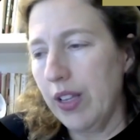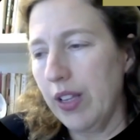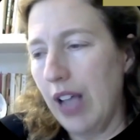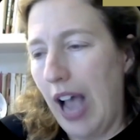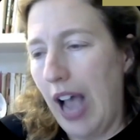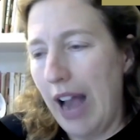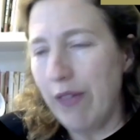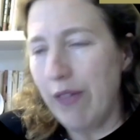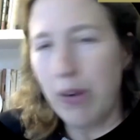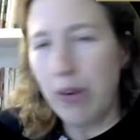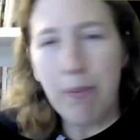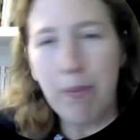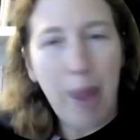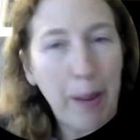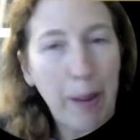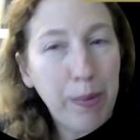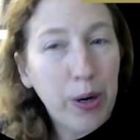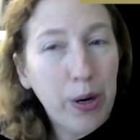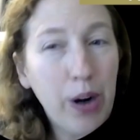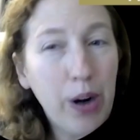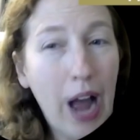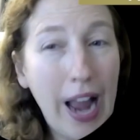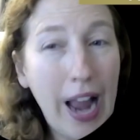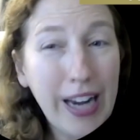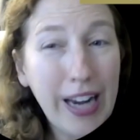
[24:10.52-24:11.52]
I
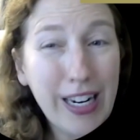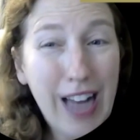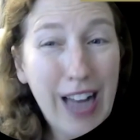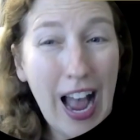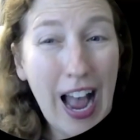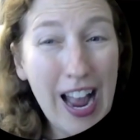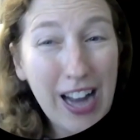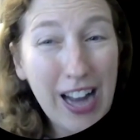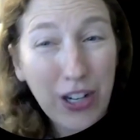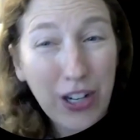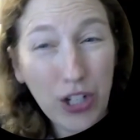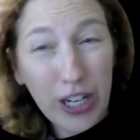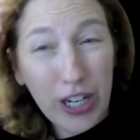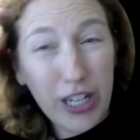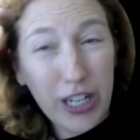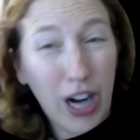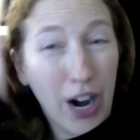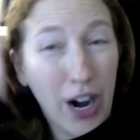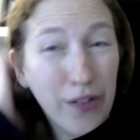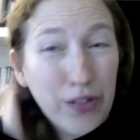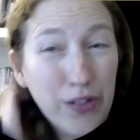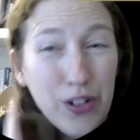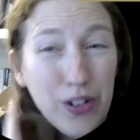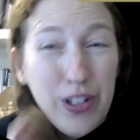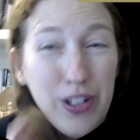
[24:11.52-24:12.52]
remember I actually
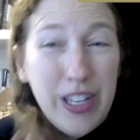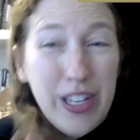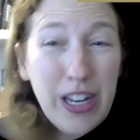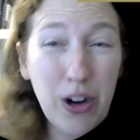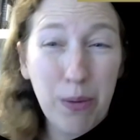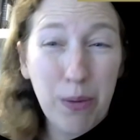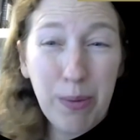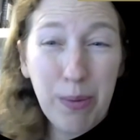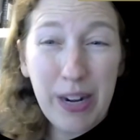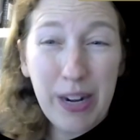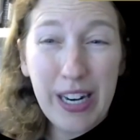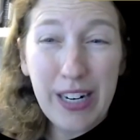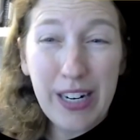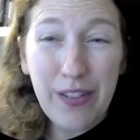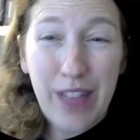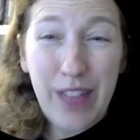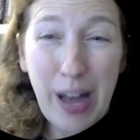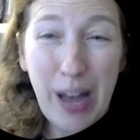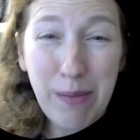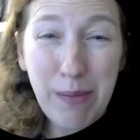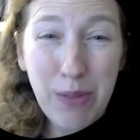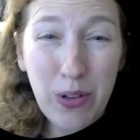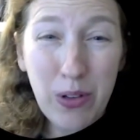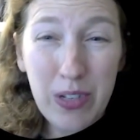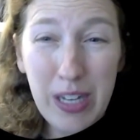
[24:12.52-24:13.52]
covered the opening of
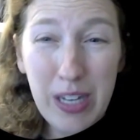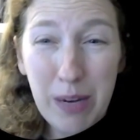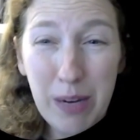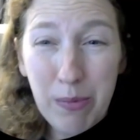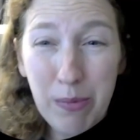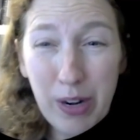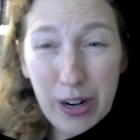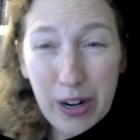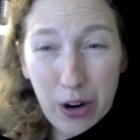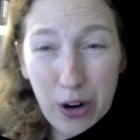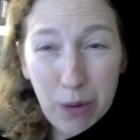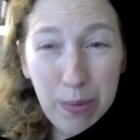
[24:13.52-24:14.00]
that museum when it